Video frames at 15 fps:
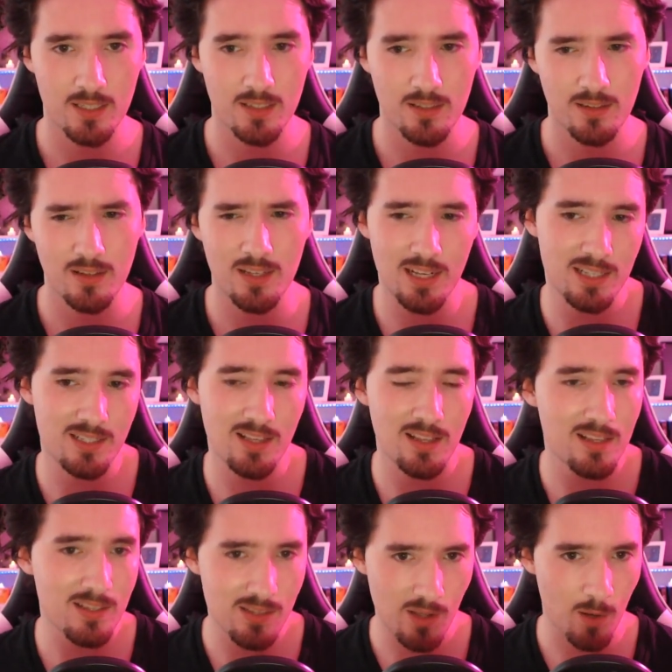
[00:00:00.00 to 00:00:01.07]
it is.
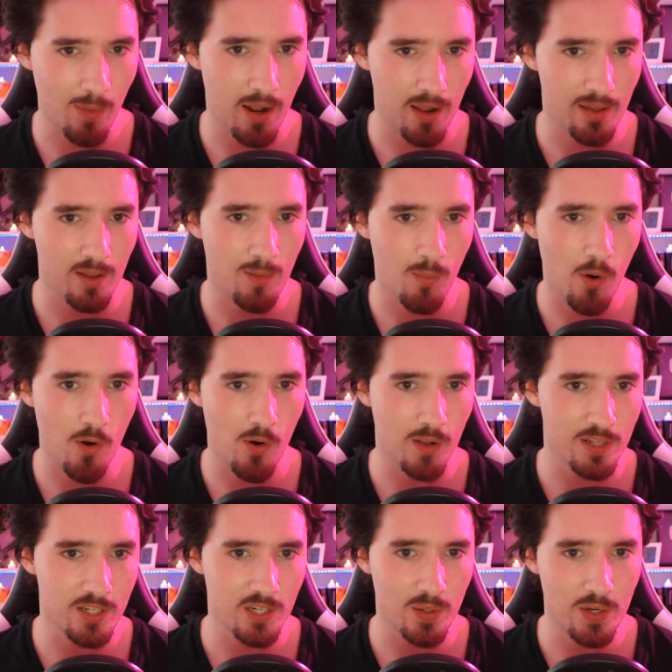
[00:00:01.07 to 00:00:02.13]
There's a lot about like, your moral
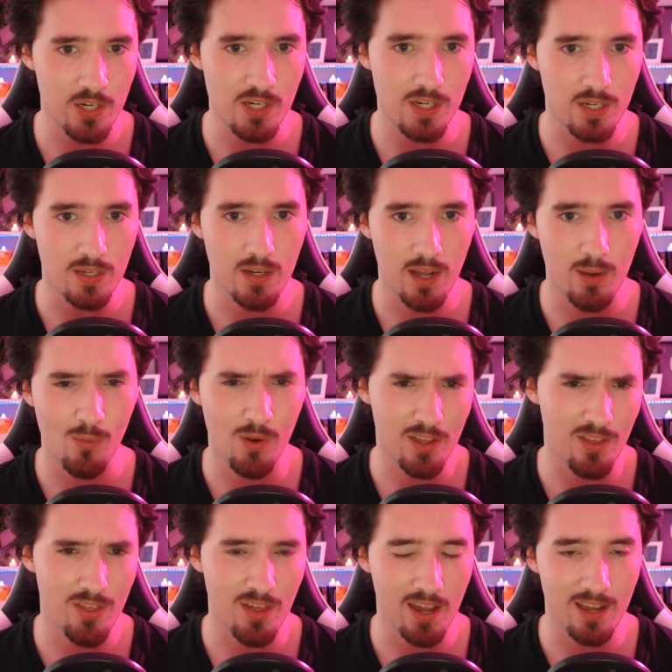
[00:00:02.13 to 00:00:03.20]
intuition and like what you
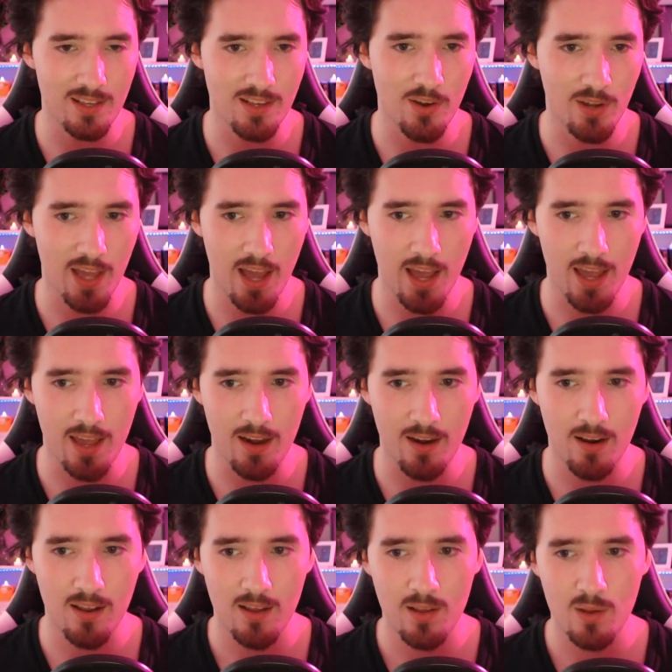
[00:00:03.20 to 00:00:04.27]
think is okay and
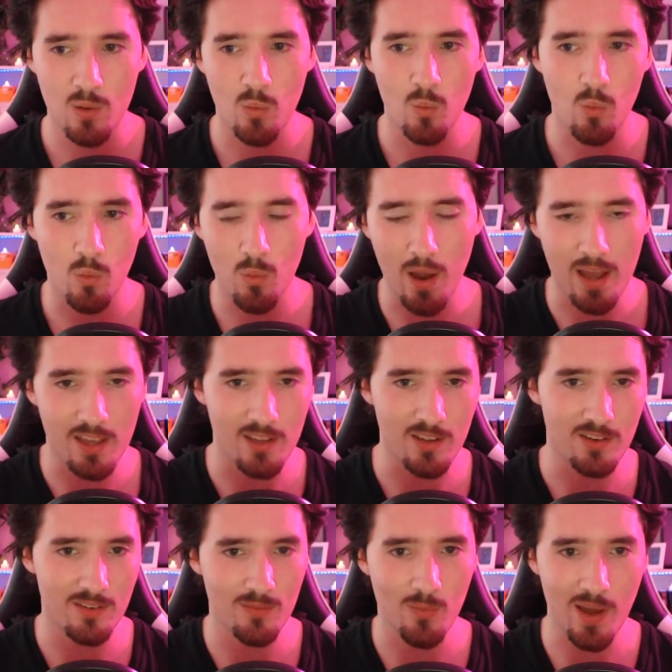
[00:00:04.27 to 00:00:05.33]
where you
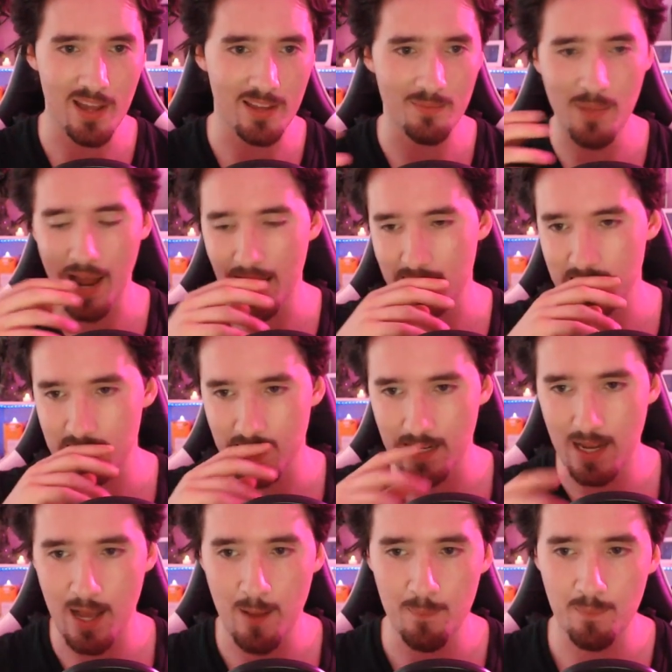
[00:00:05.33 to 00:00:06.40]
balance it.
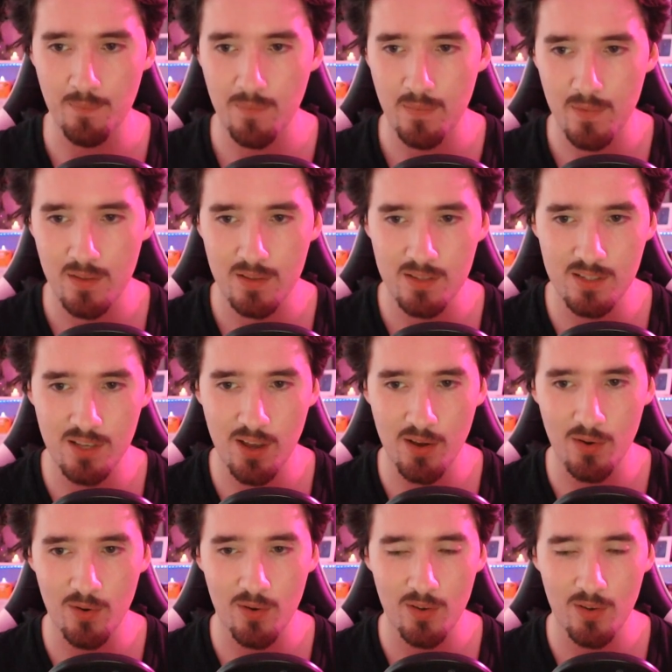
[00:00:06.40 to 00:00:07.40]
So